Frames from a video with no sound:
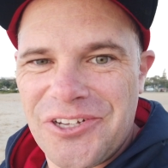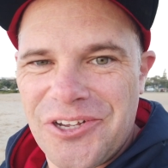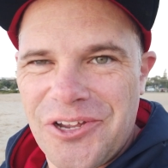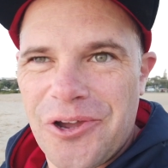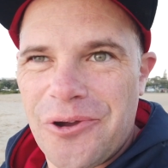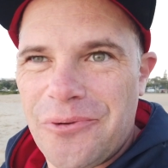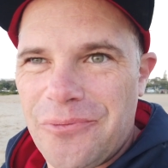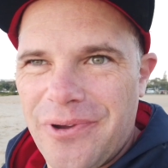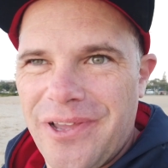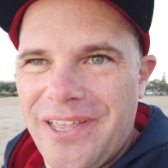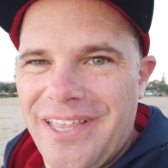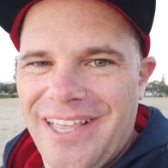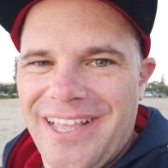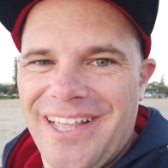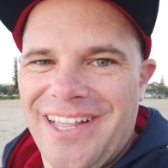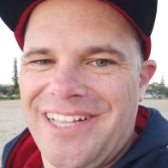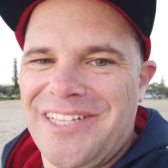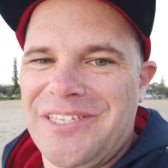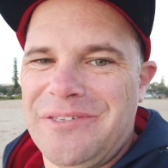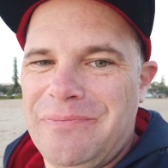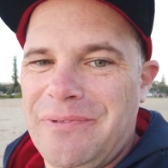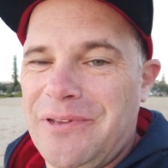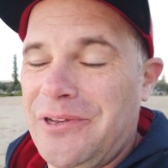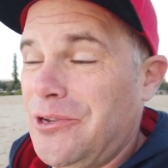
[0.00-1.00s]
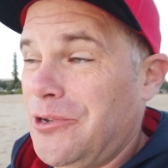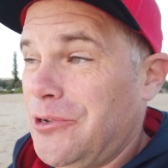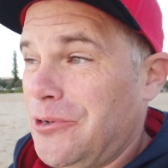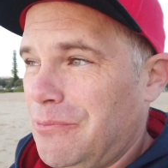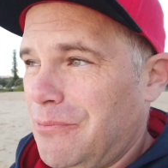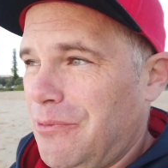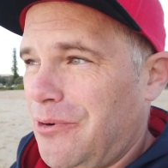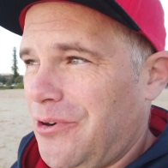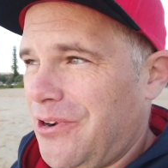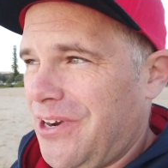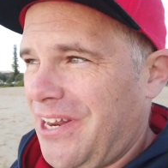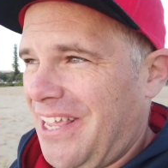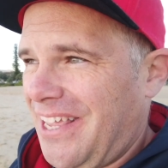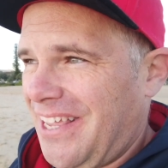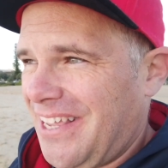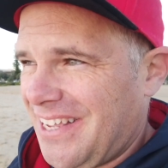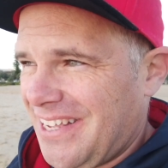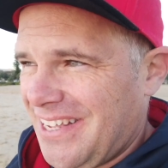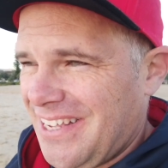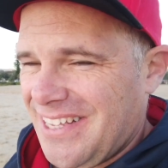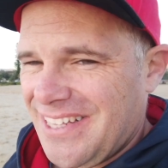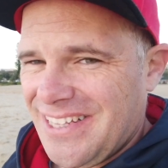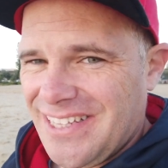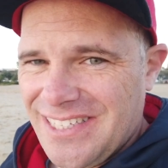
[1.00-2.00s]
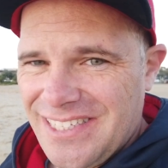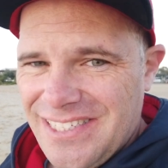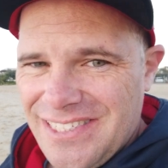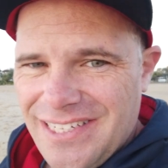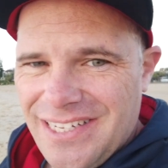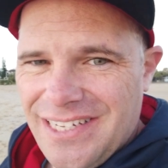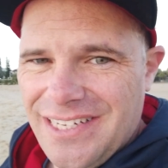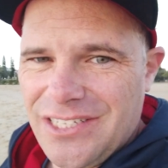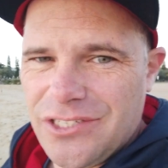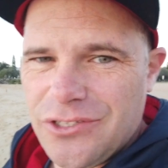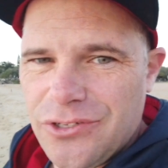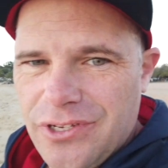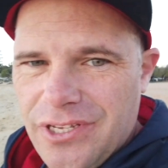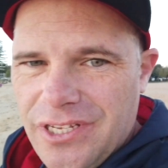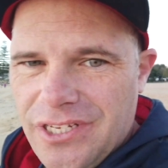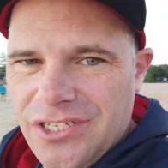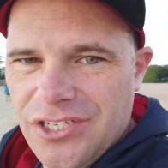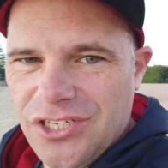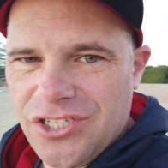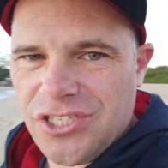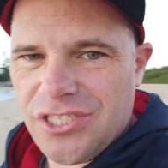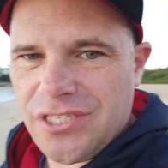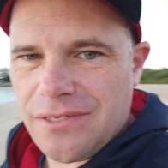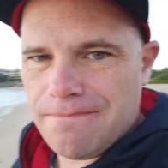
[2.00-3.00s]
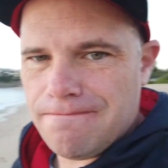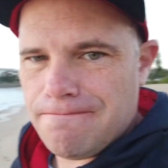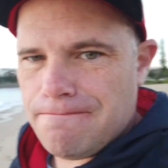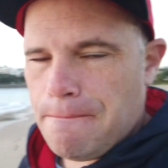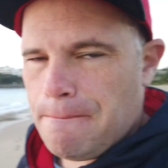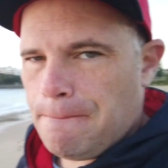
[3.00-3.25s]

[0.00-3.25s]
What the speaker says: not got wet yet. It's been a good morning. The sun is looking just